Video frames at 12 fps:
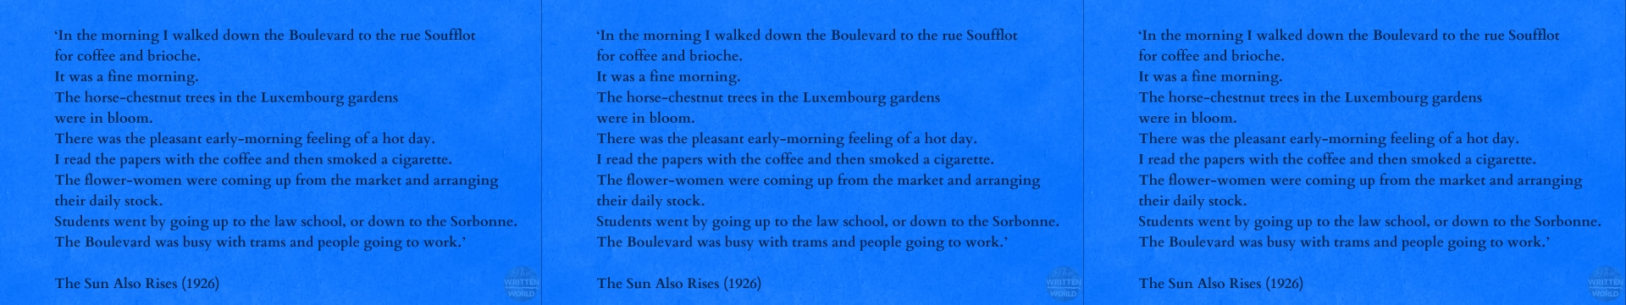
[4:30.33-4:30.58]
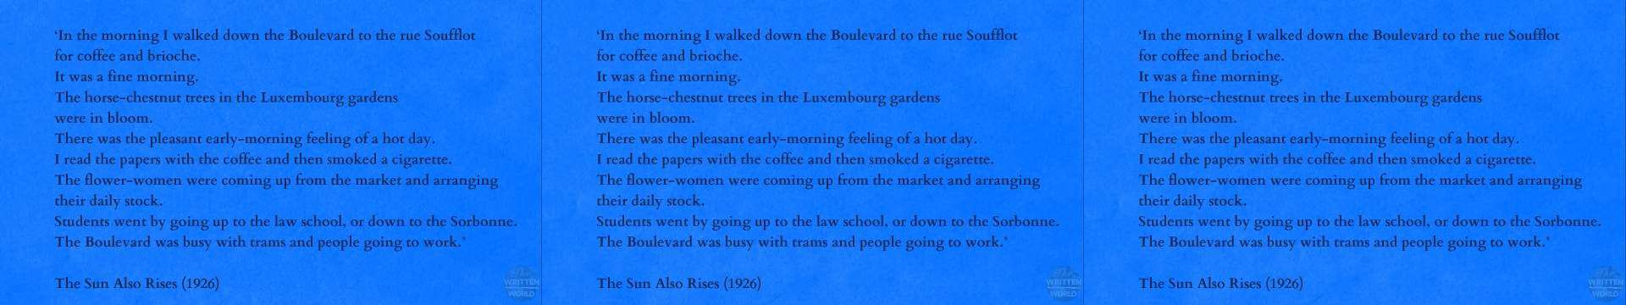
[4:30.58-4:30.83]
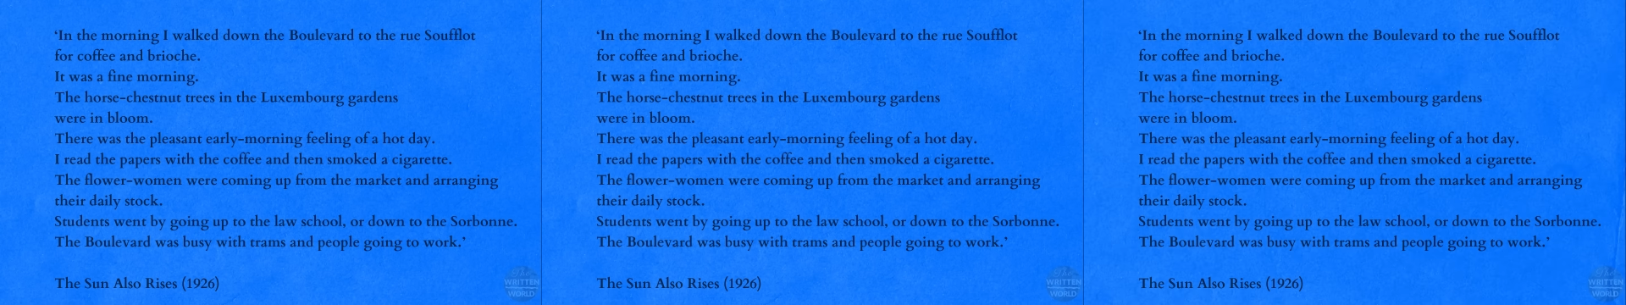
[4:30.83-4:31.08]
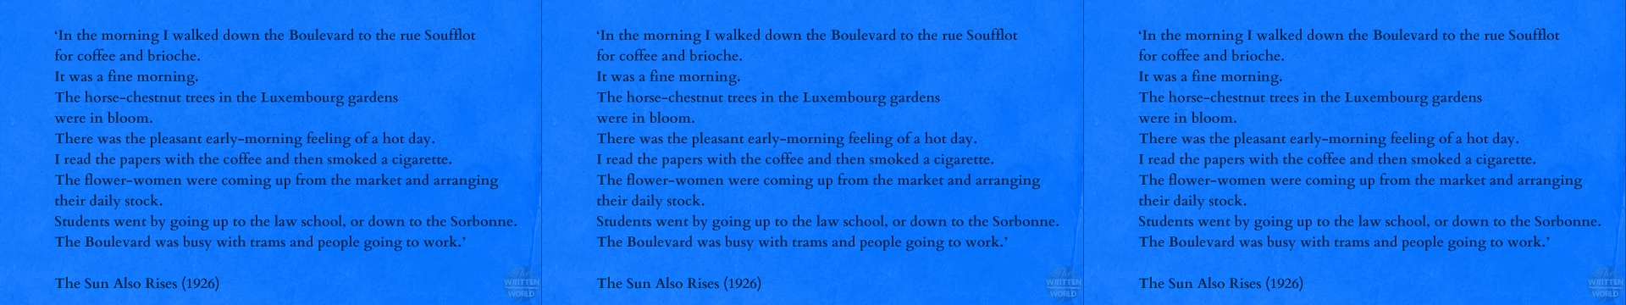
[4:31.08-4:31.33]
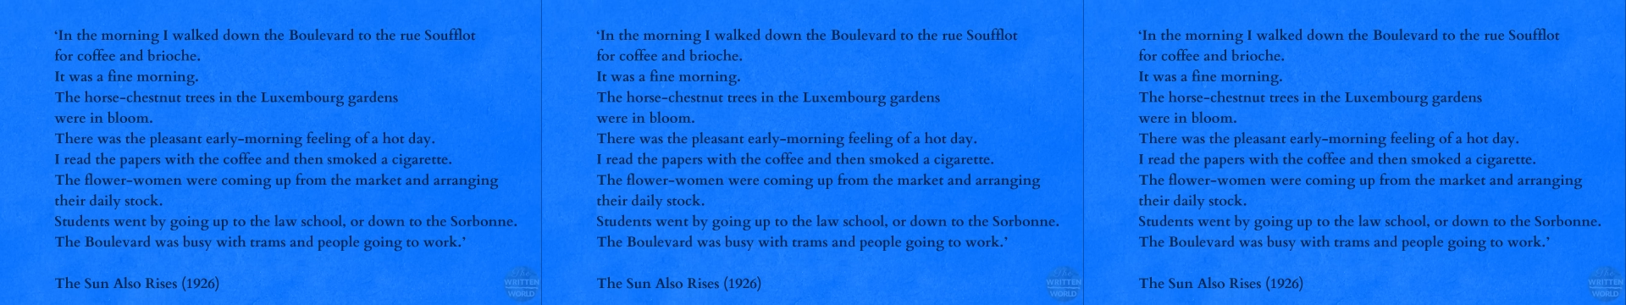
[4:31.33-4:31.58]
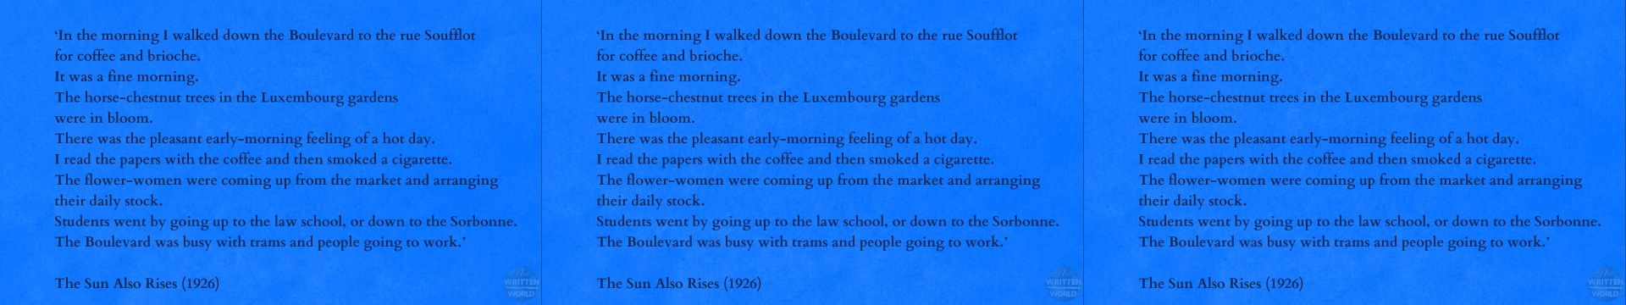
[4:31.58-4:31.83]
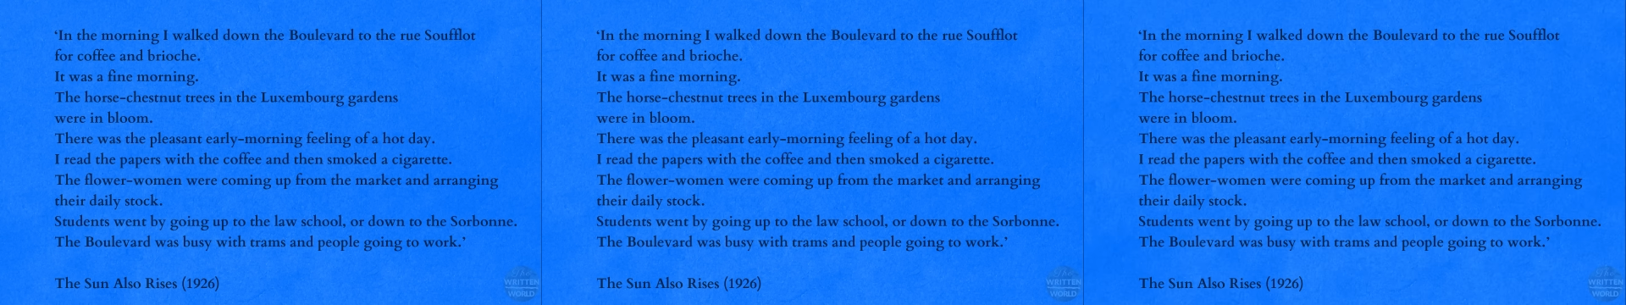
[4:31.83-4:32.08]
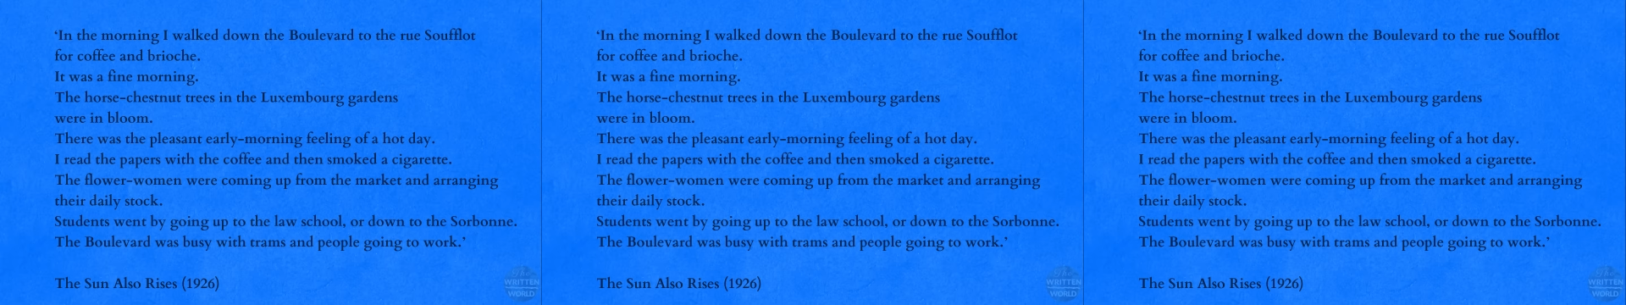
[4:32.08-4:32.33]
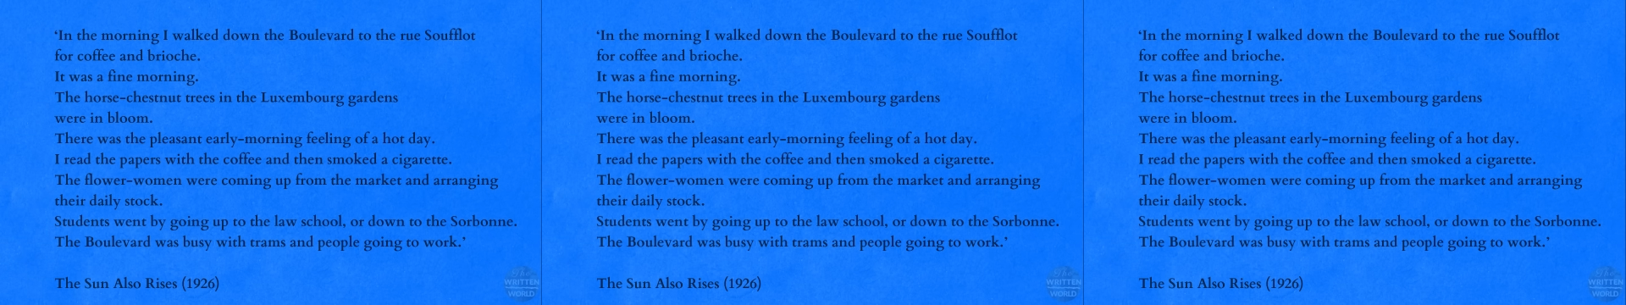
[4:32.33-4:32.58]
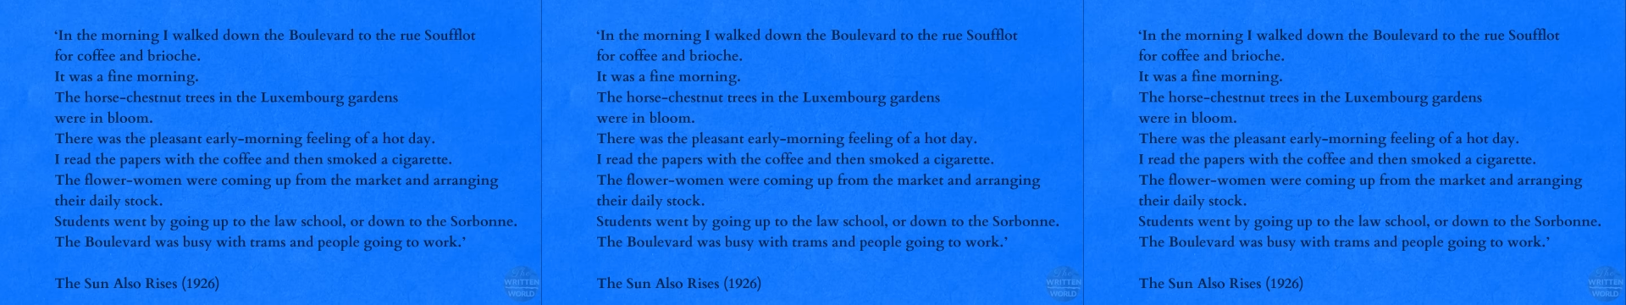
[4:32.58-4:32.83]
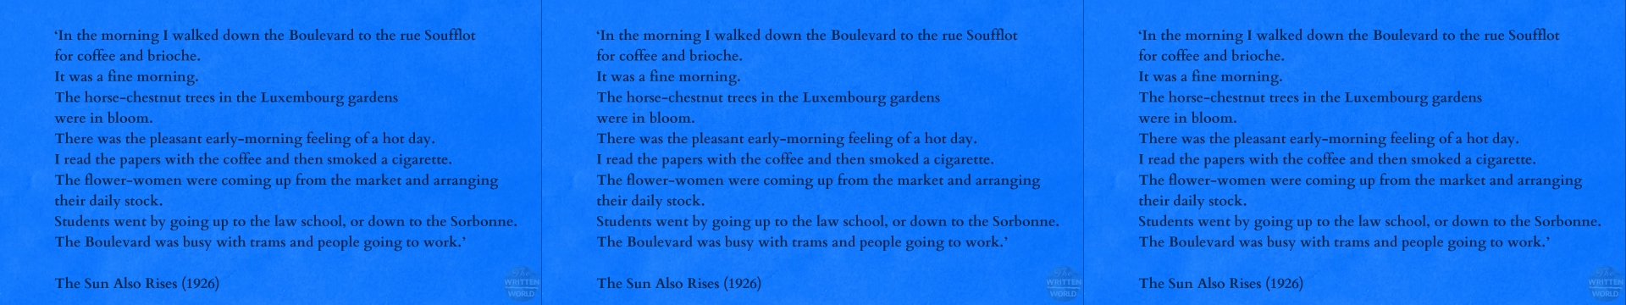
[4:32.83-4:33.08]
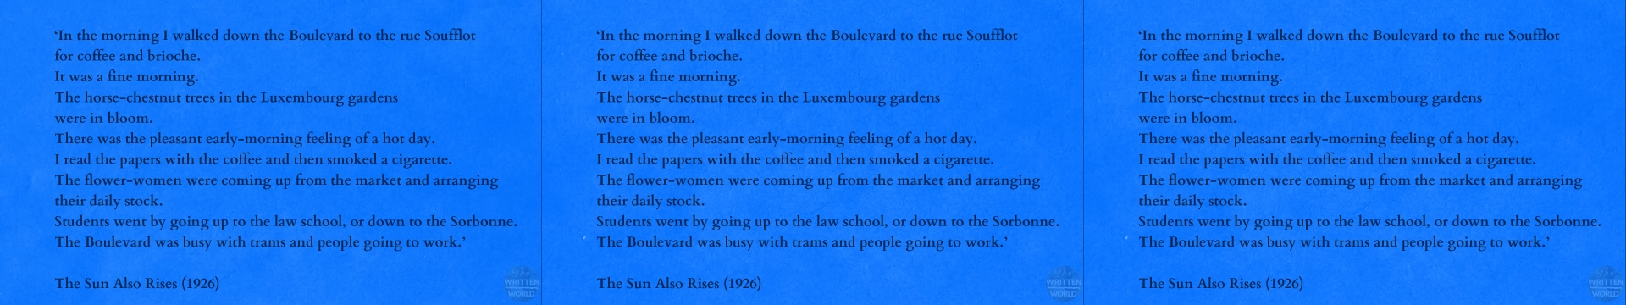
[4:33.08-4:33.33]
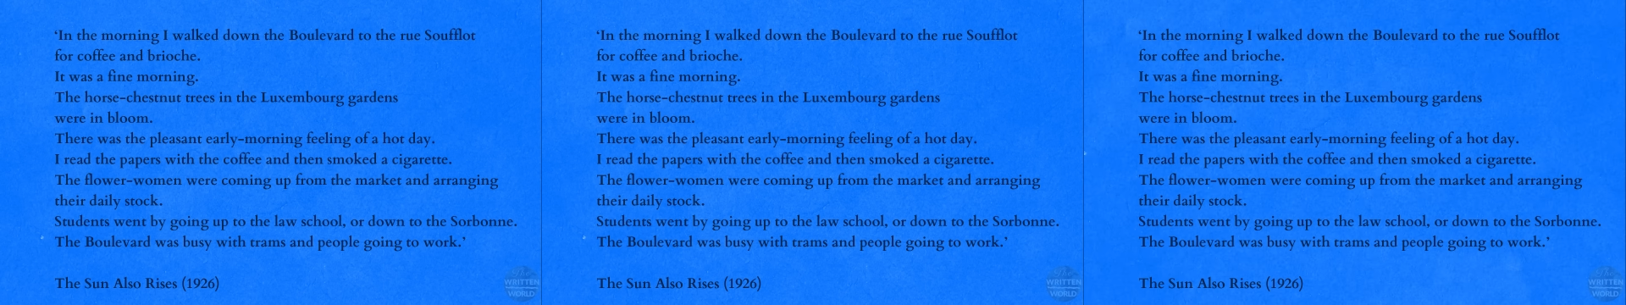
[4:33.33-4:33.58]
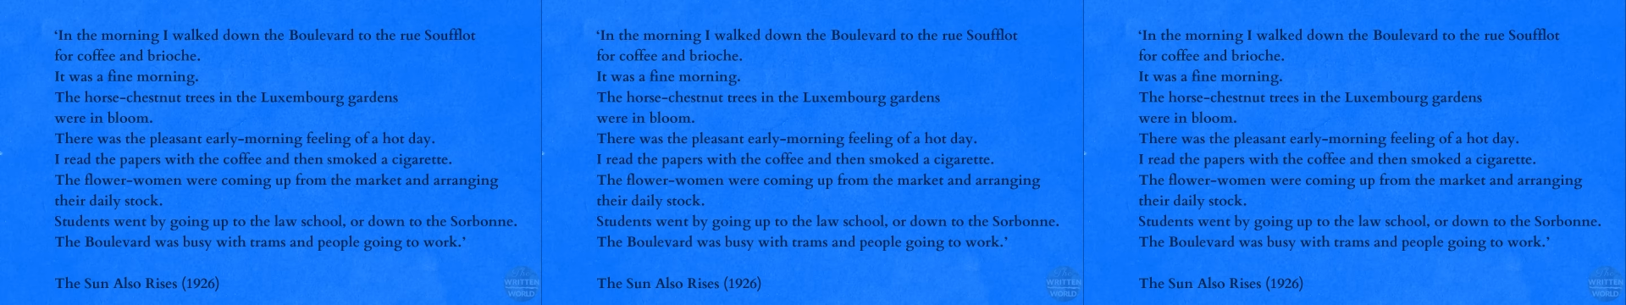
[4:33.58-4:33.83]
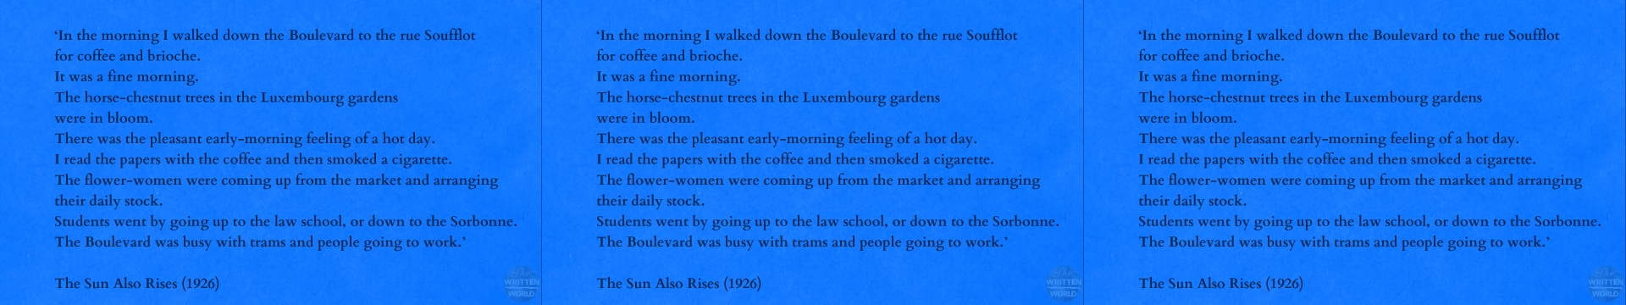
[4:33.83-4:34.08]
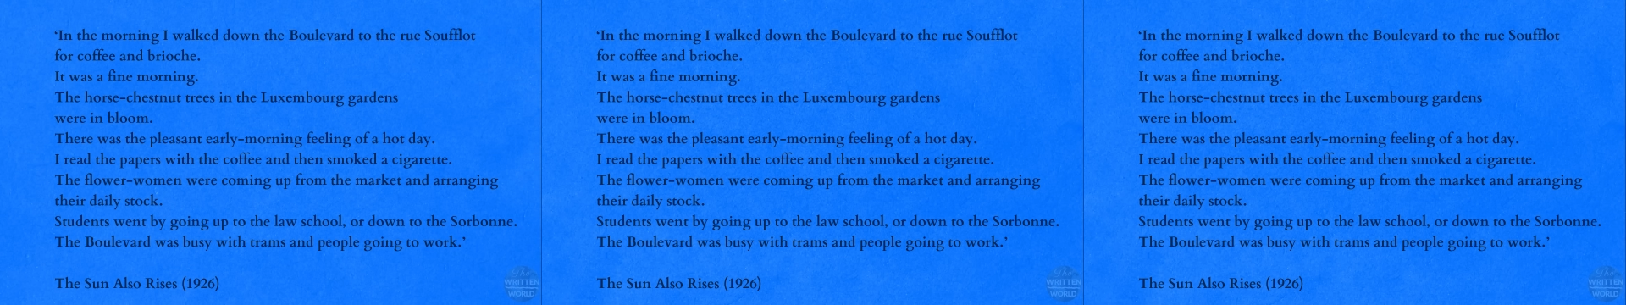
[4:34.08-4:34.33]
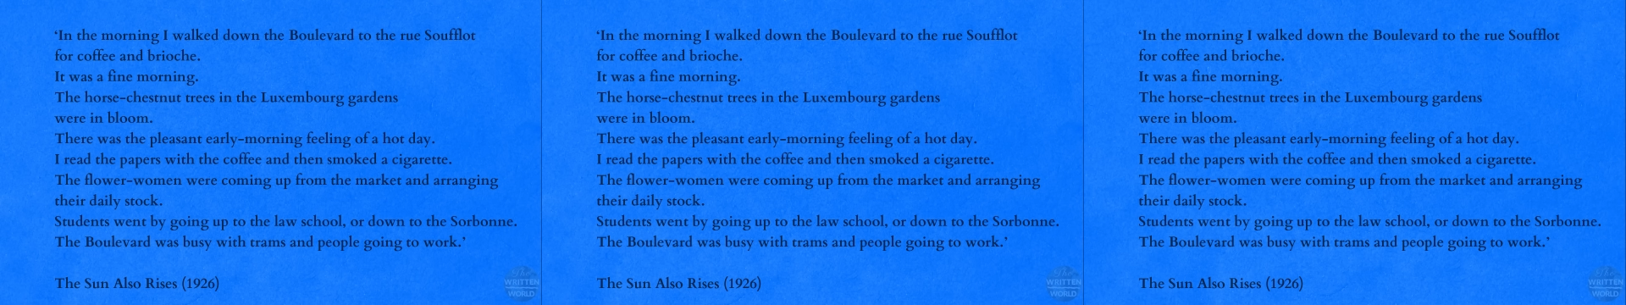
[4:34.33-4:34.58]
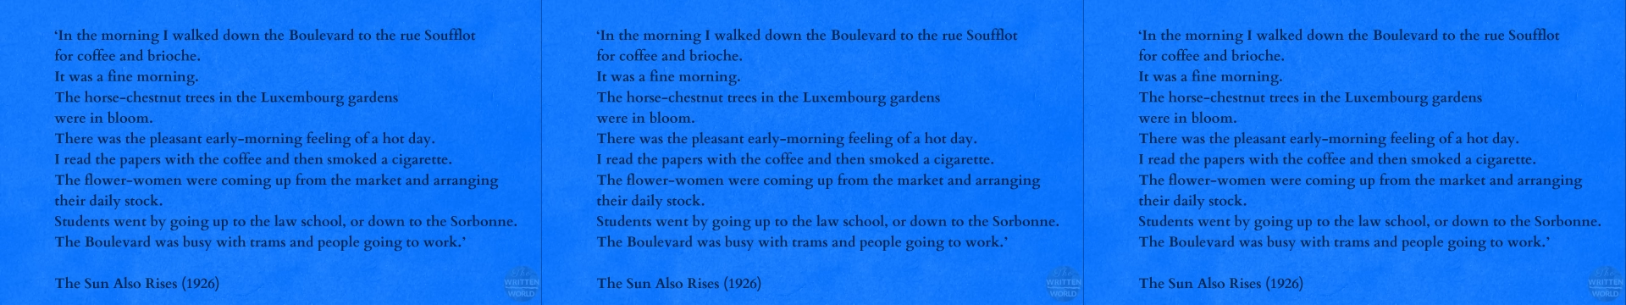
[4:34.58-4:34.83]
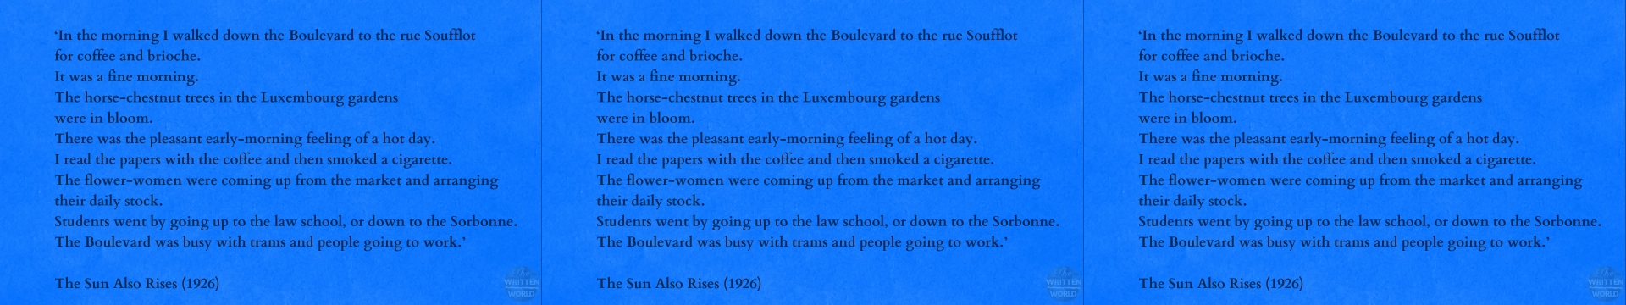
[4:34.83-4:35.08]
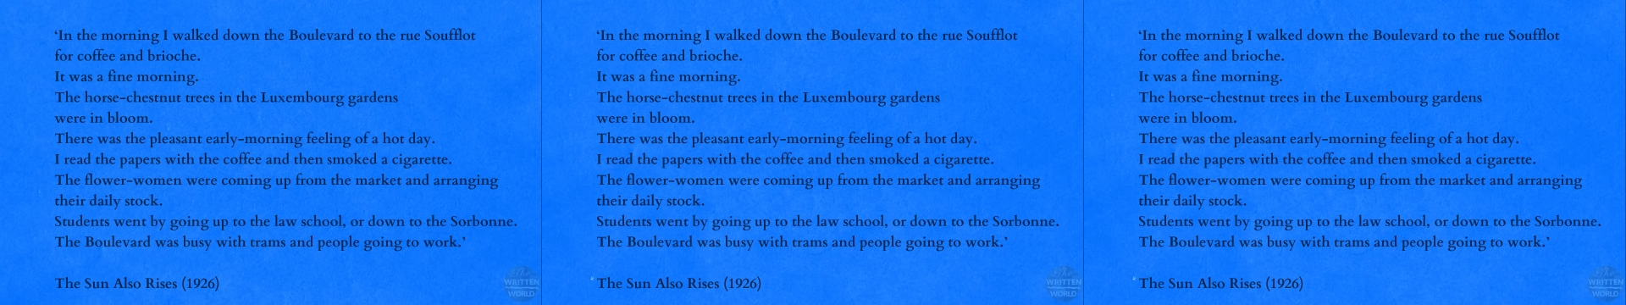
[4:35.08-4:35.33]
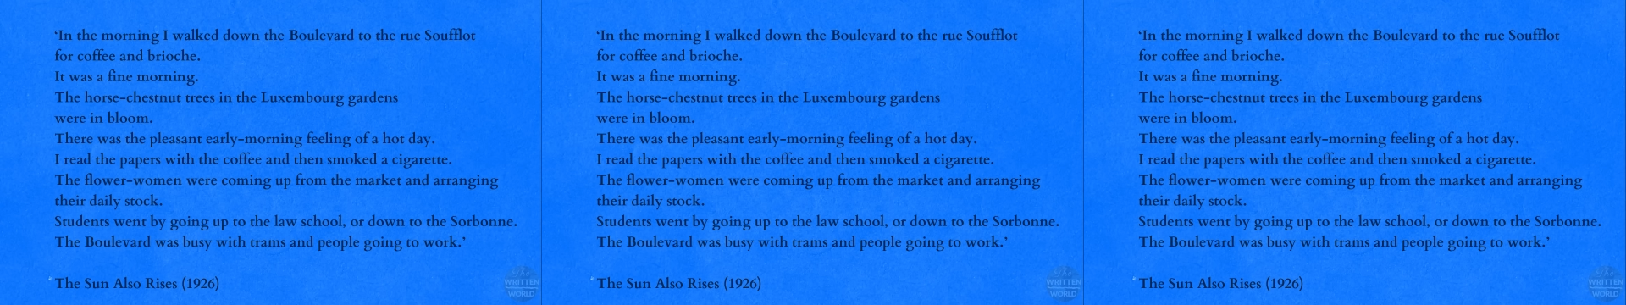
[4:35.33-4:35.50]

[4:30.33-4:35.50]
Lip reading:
[unreadable: no face in view]